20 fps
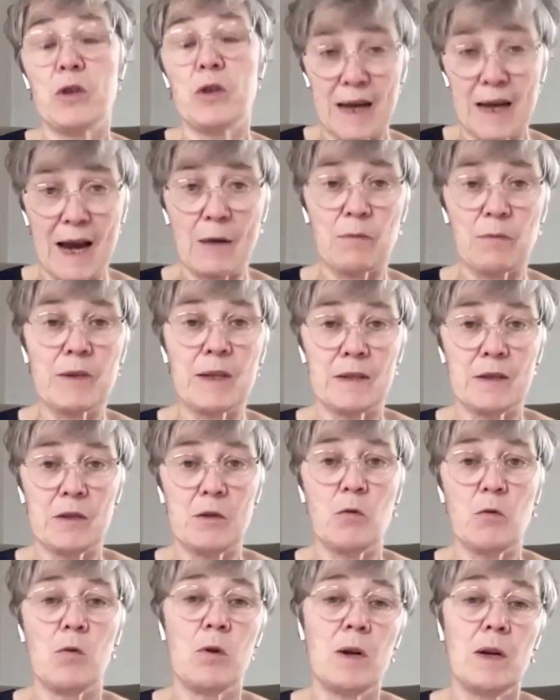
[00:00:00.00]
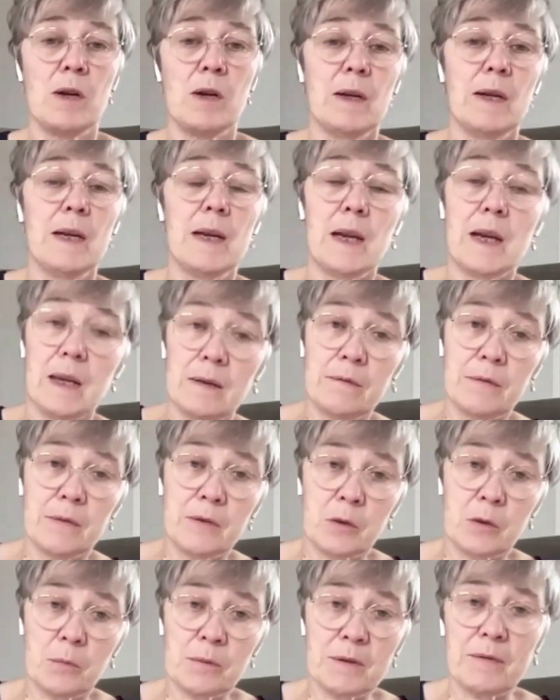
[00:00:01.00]
count as your
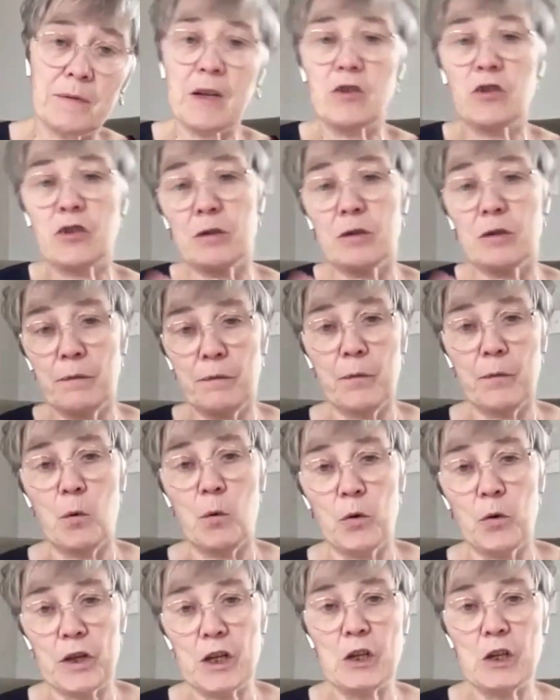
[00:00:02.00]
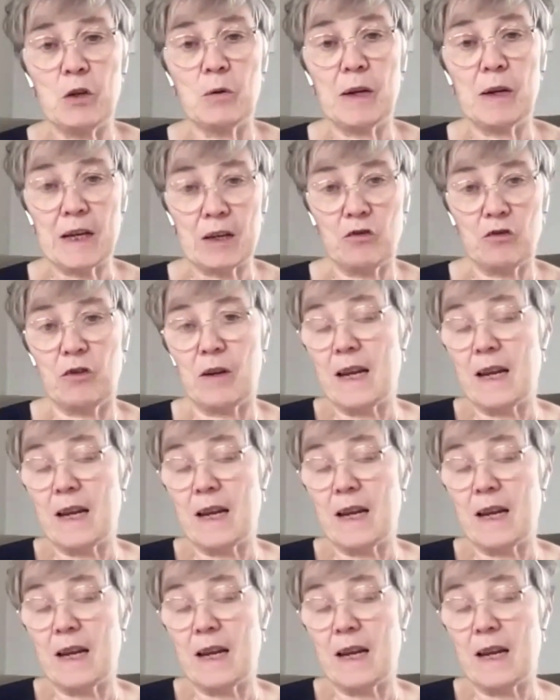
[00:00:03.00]
infant observation for the Jungian,